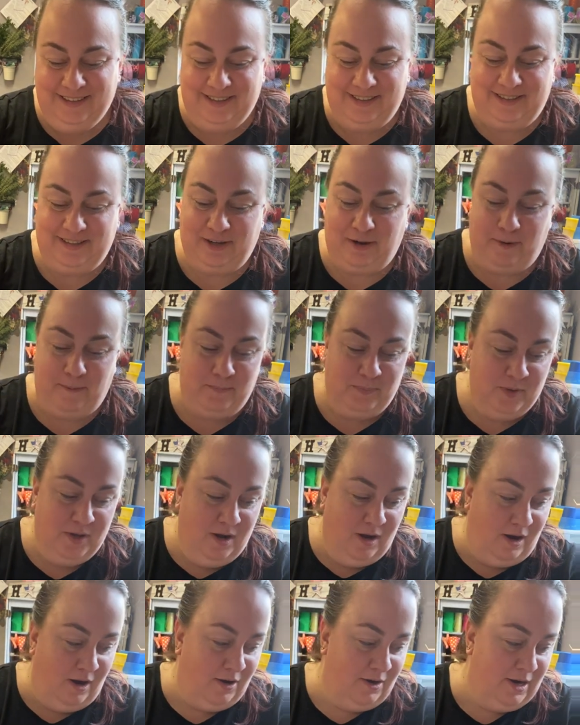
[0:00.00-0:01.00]
So,
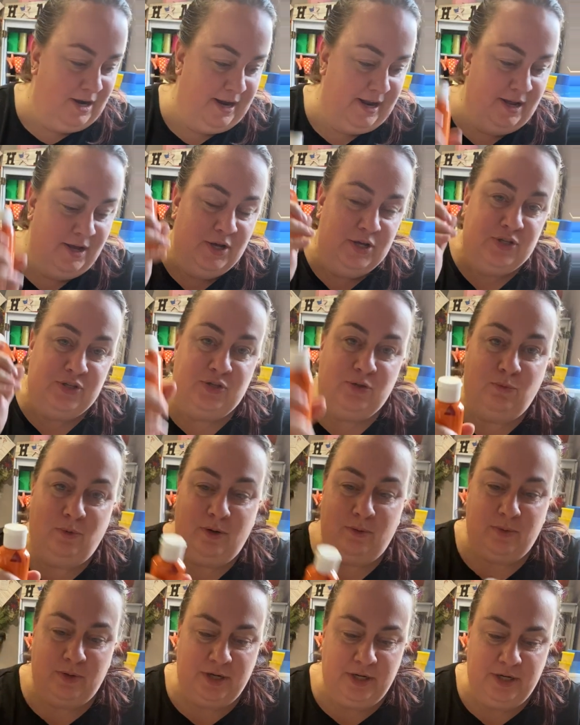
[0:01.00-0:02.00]
all right. So
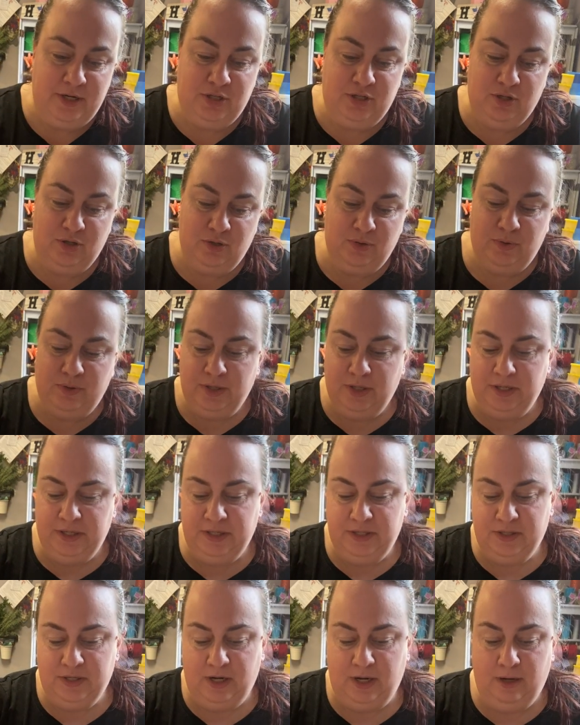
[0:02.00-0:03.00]
what we're going to do
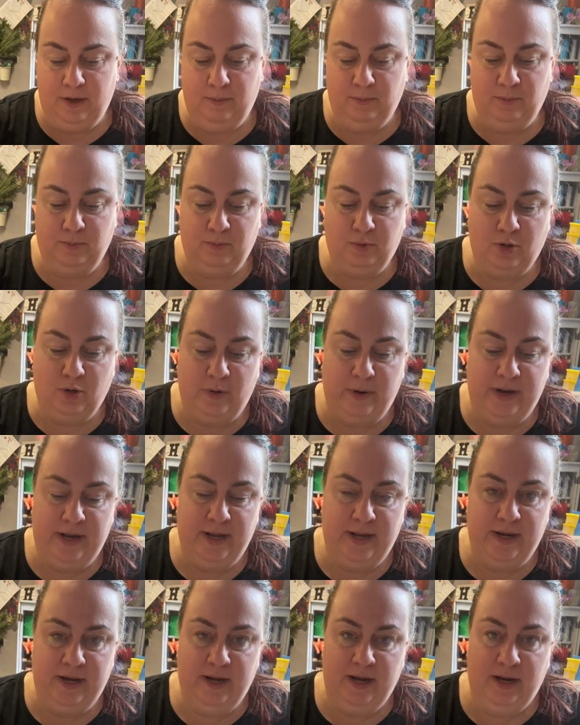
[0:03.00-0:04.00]
is go
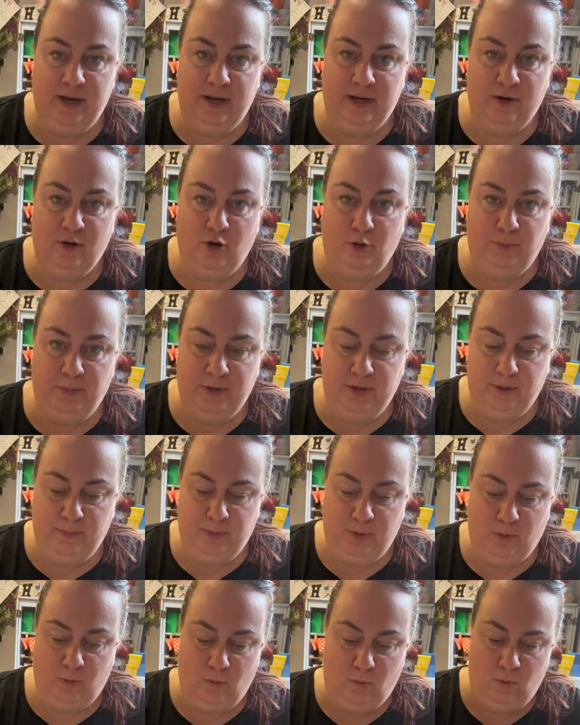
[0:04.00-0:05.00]
ahead and open up
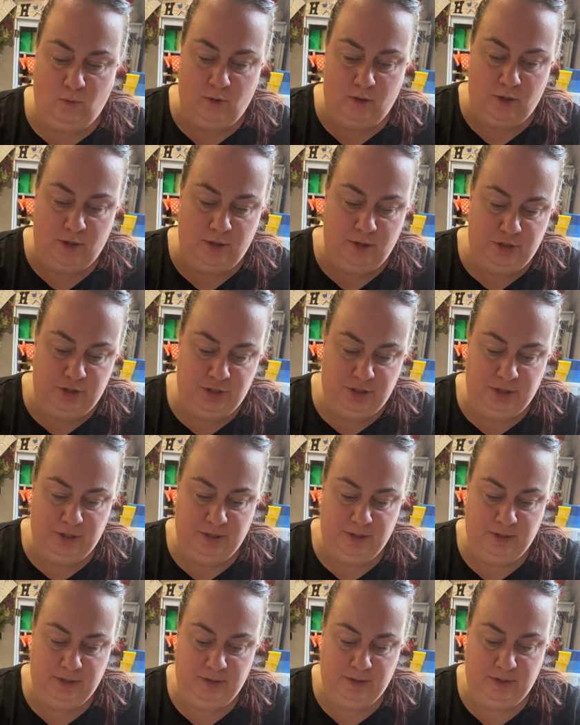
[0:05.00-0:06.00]
your orange
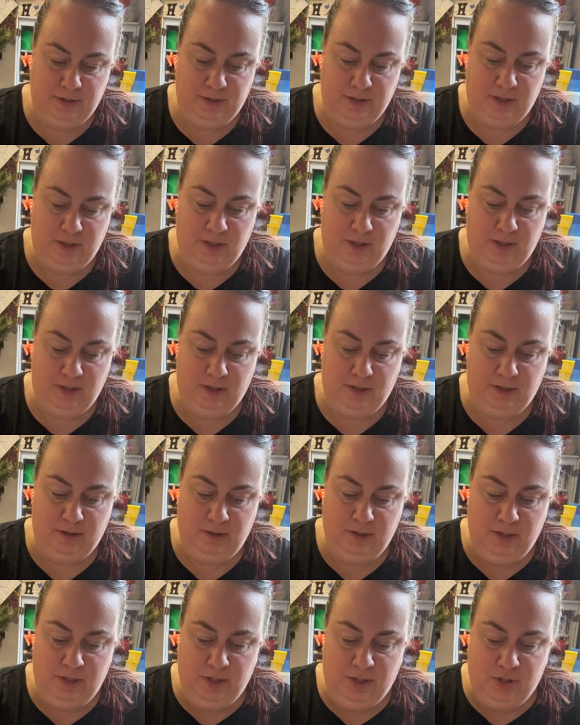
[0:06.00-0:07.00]
and
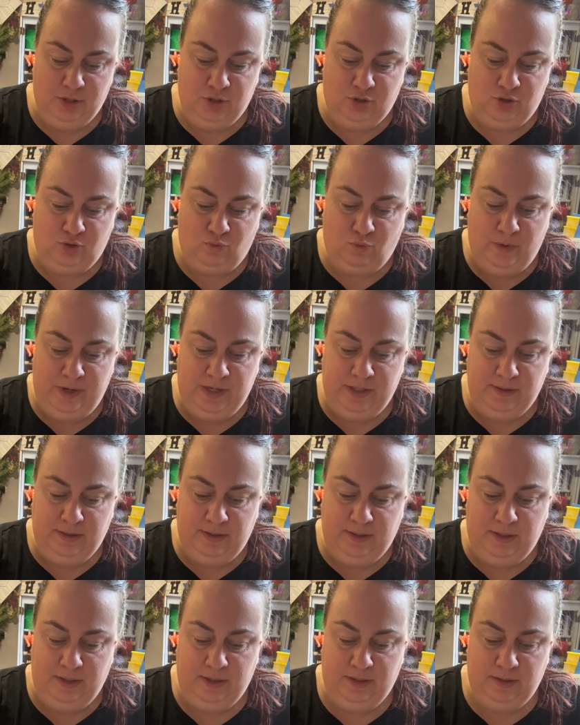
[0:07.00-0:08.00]
squeeze
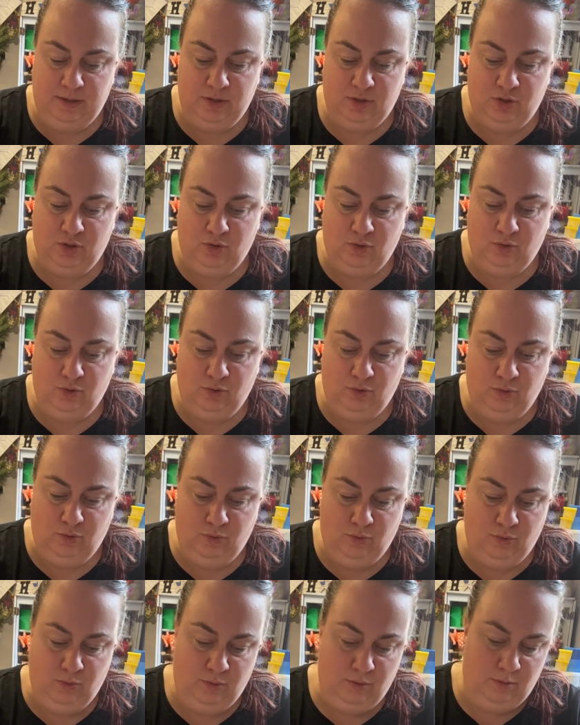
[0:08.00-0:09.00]
it
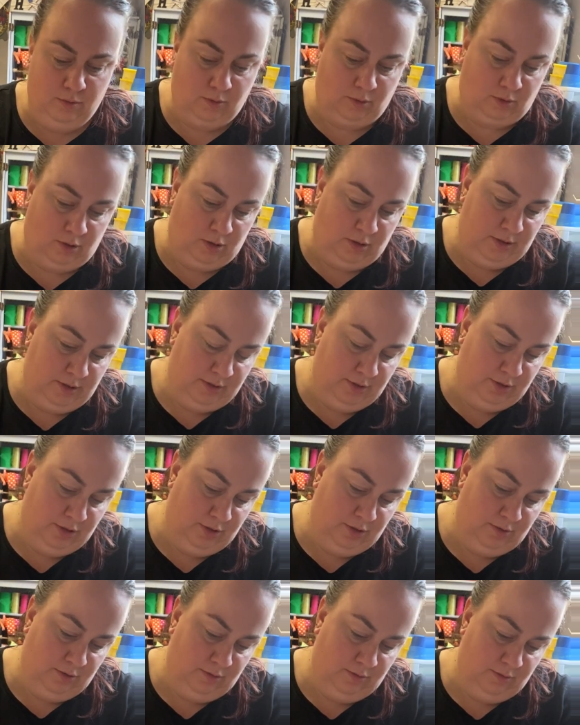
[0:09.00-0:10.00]
into or
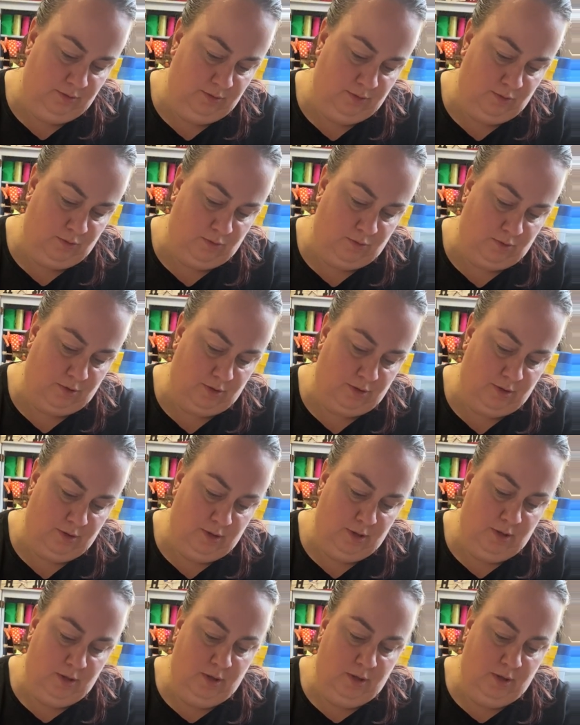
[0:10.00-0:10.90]
onto your